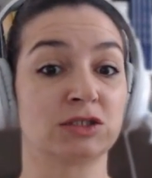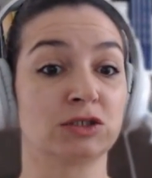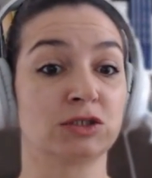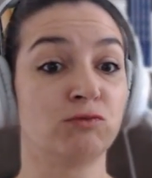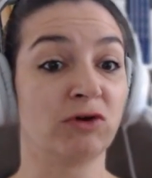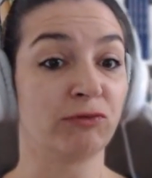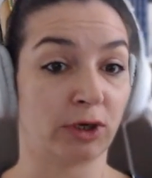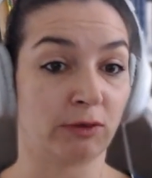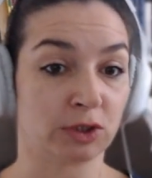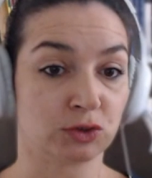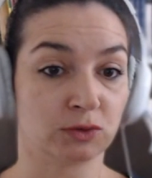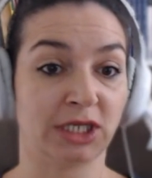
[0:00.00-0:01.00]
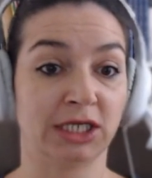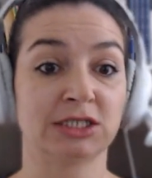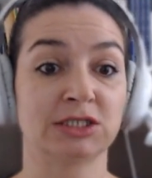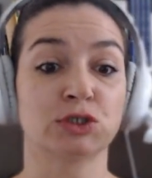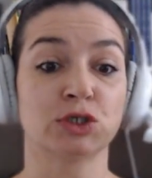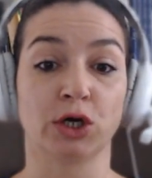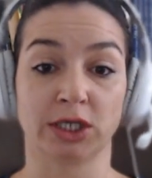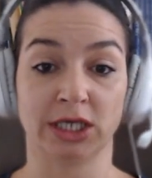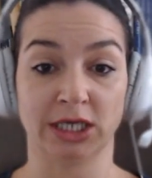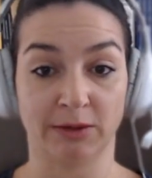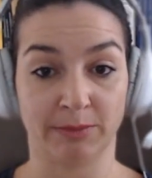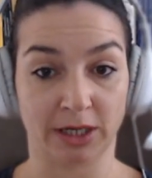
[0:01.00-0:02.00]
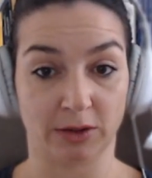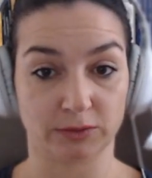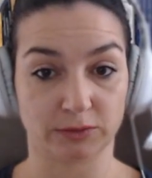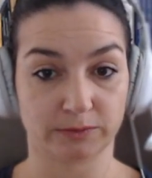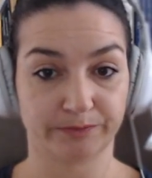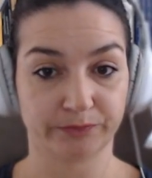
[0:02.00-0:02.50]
referring to, that it's talking about.